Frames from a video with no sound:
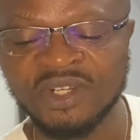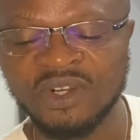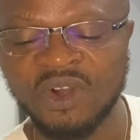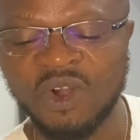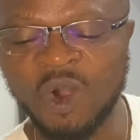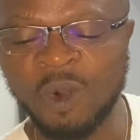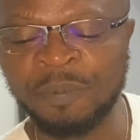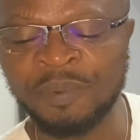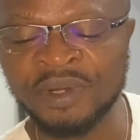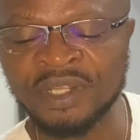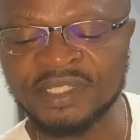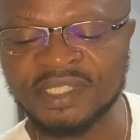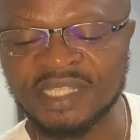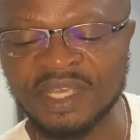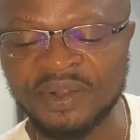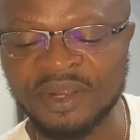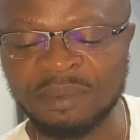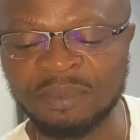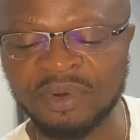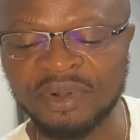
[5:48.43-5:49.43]
Opening
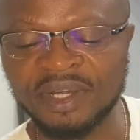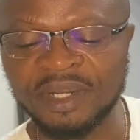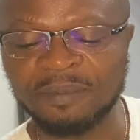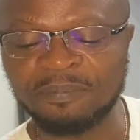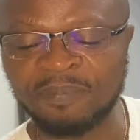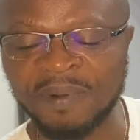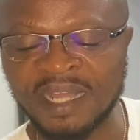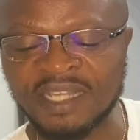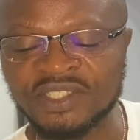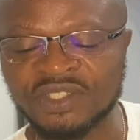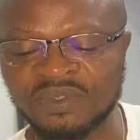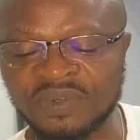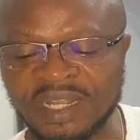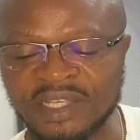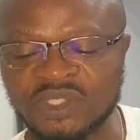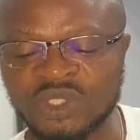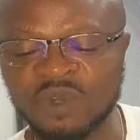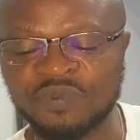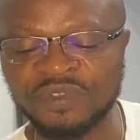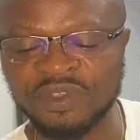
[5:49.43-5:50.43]
ceremony plus
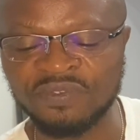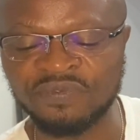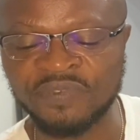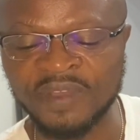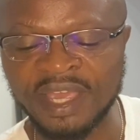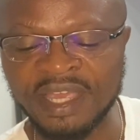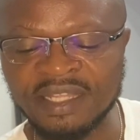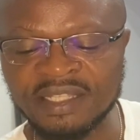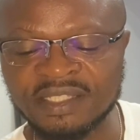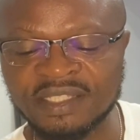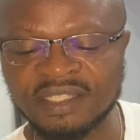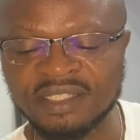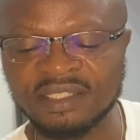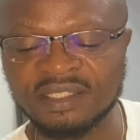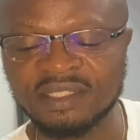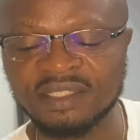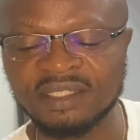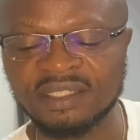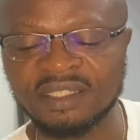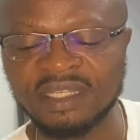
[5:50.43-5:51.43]
rest of events
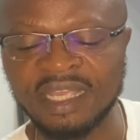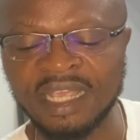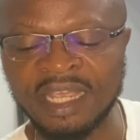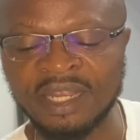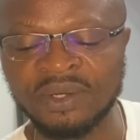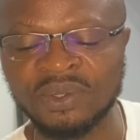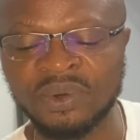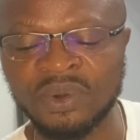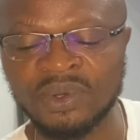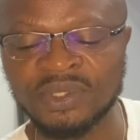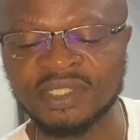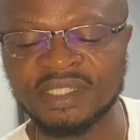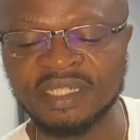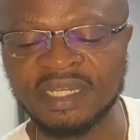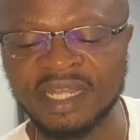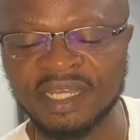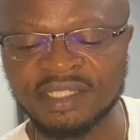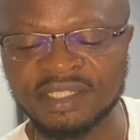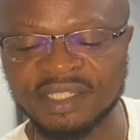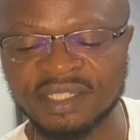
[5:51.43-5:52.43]
in host
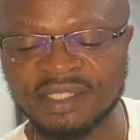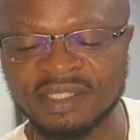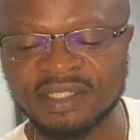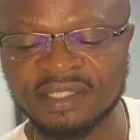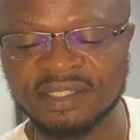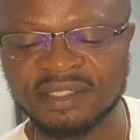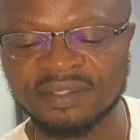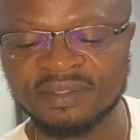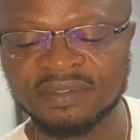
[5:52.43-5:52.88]
nations.